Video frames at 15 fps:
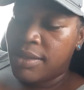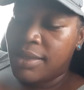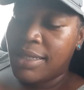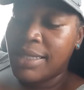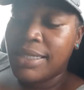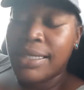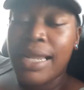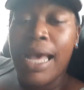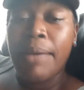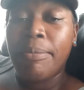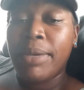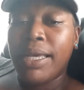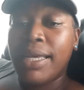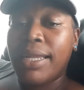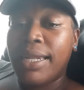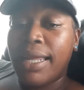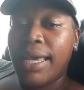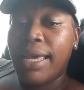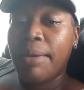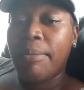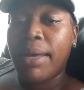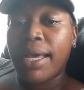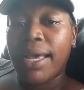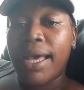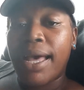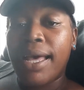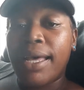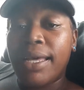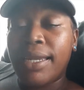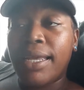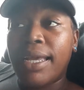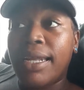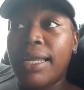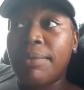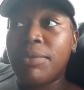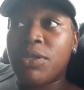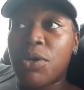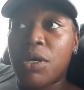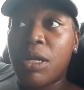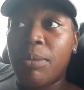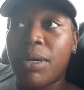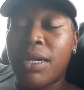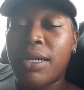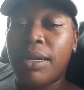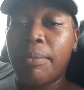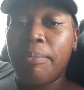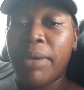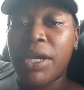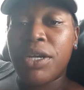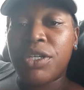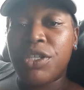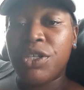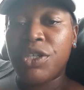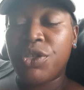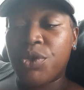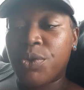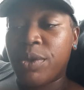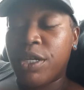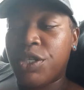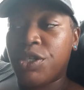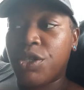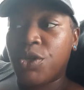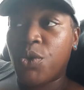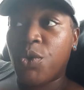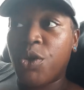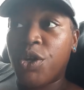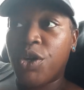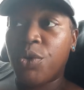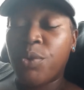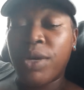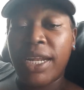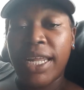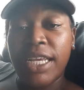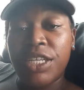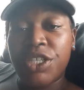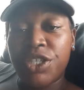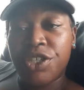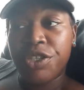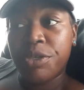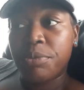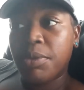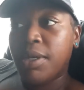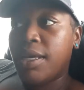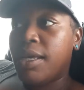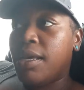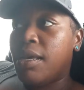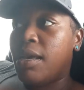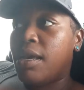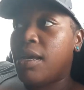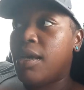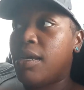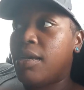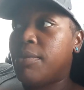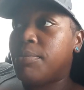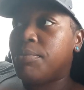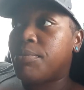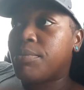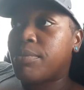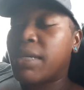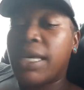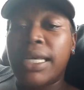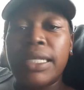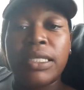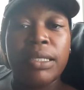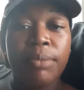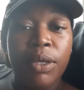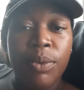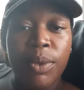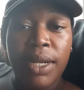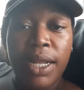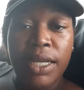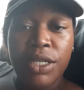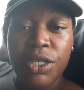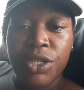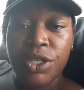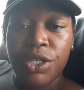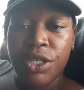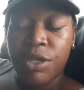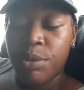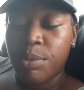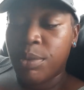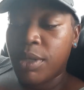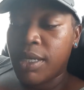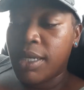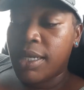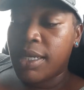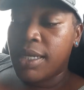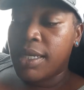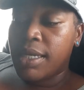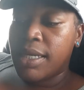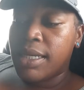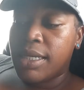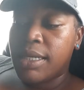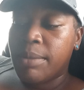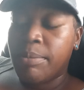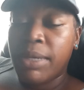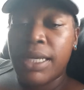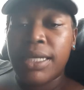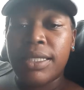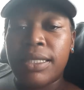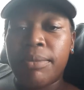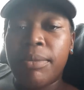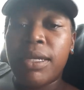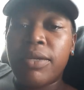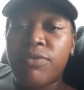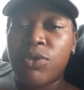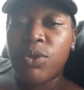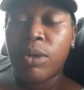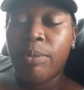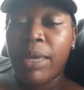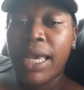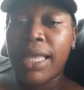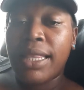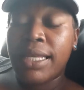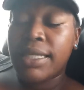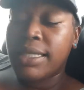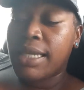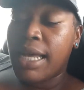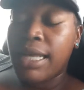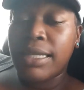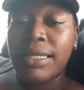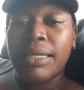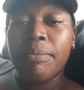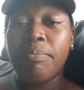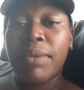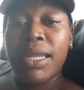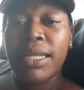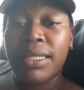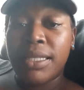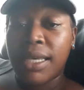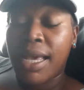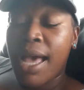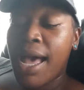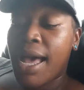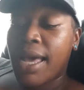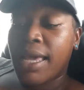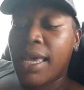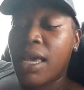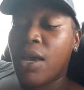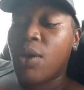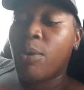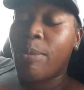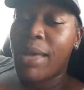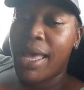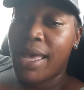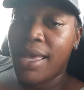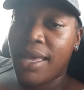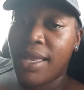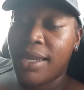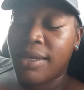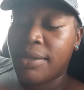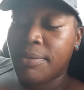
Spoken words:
that's not being led by God, and I'm talking about in a marriage situation or in a relationship, an intimate relationship, being submitted to a man that's not submitted to God can go bad,